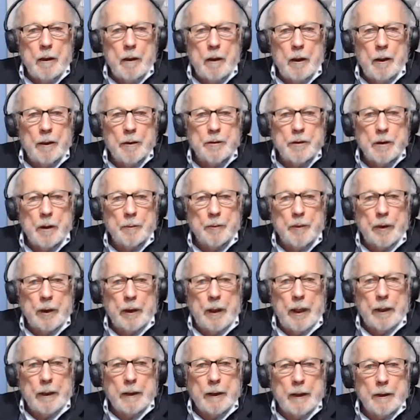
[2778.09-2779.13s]
on something
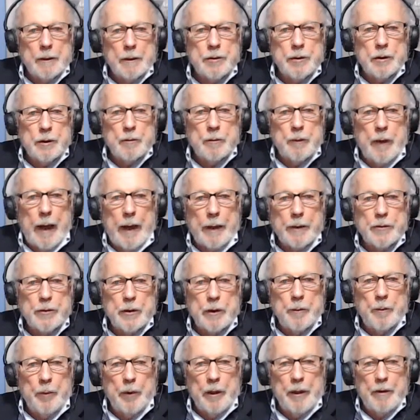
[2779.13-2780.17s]
like this to actually
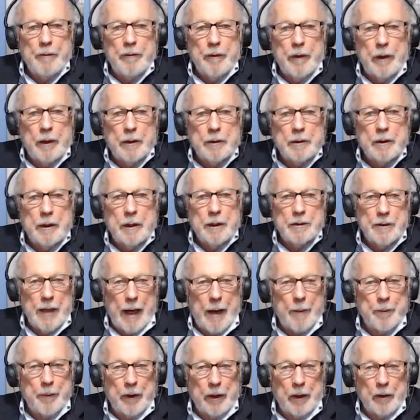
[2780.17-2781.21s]
believe it's
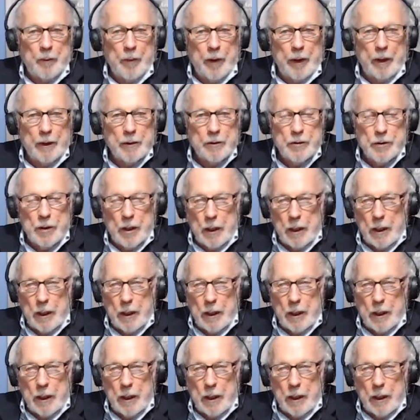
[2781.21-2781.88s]
happening because